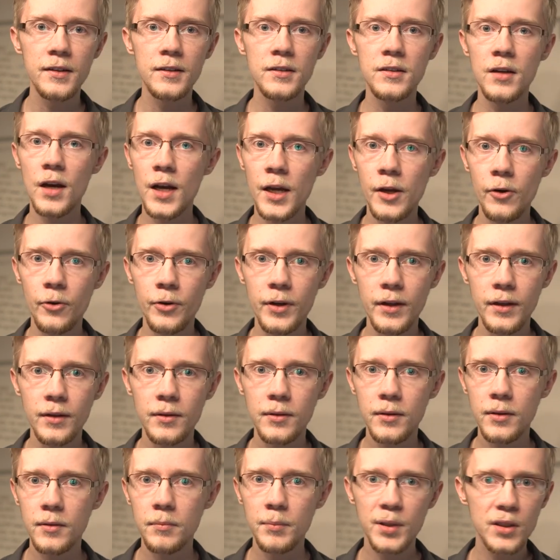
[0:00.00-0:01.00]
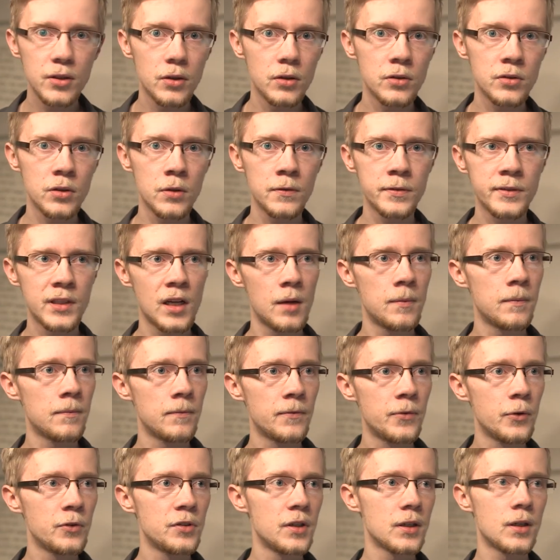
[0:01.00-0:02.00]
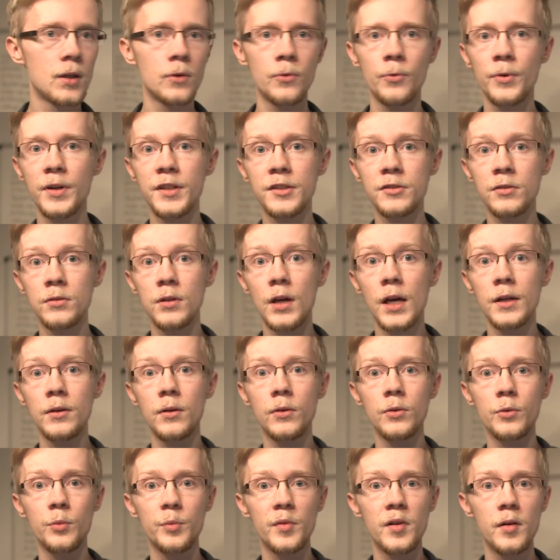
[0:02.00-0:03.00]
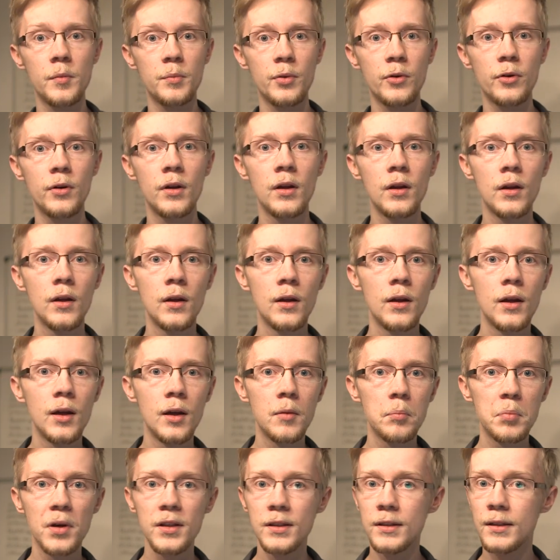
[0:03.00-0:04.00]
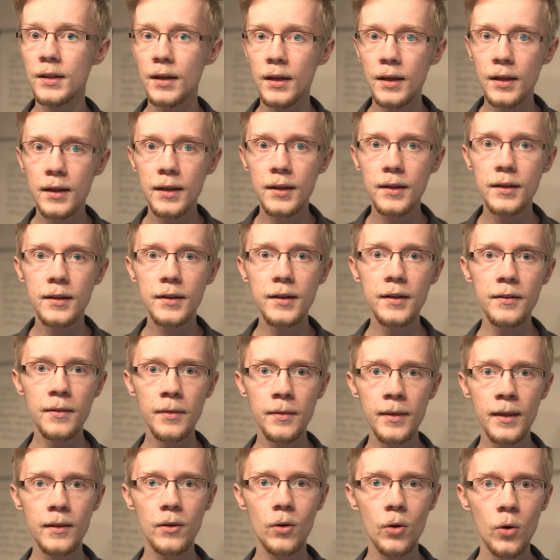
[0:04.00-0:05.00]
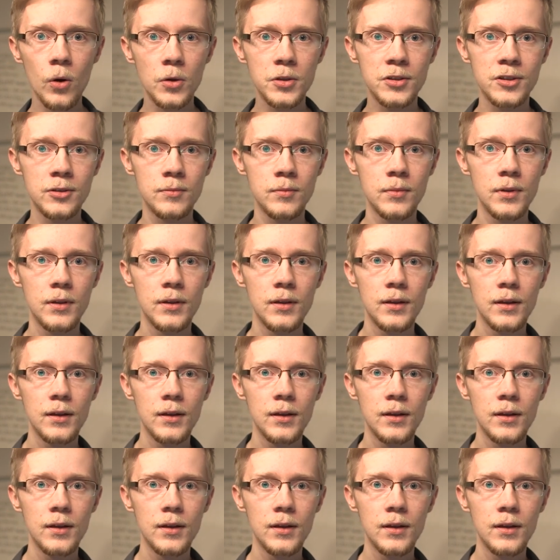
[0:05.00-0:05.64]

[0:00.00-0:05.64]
entirety because of some physical reason I don't remember. But isn't that awesome?